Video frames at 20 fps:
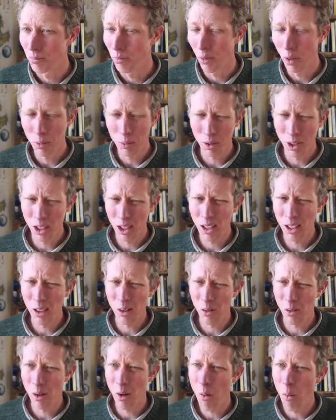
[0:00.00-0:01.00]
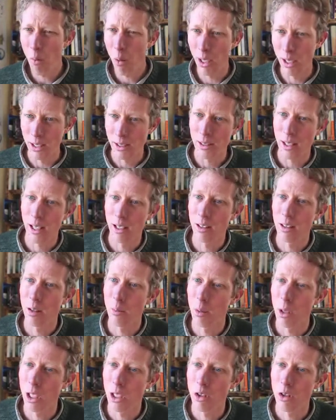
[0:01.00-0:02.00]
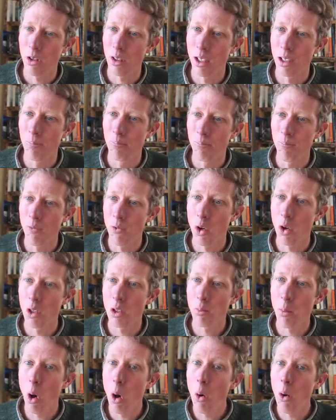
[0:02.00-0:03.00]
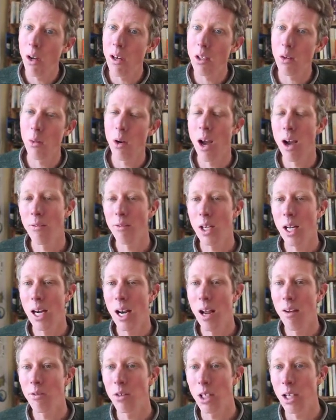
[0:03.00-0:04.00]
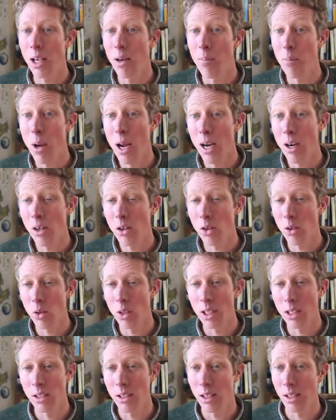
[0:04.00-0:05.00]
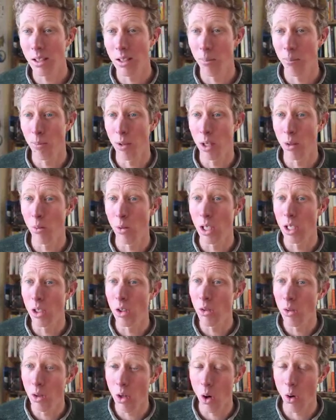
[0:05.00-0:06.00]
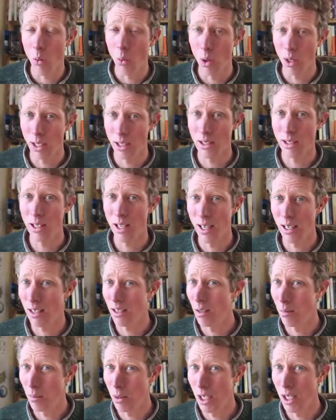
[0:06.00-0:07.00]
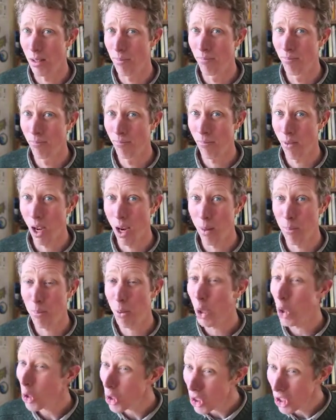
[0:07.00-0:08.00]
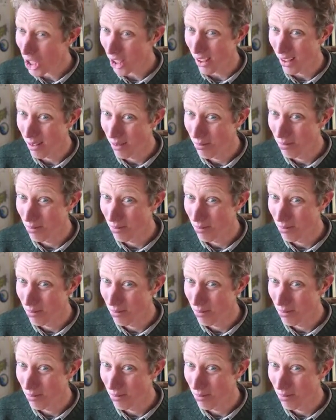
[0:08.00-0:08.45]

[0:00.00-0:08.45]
We really don't know what it's like to be a tree. So as poets, we often have to compare trees to something we do know what it's like to be. A person.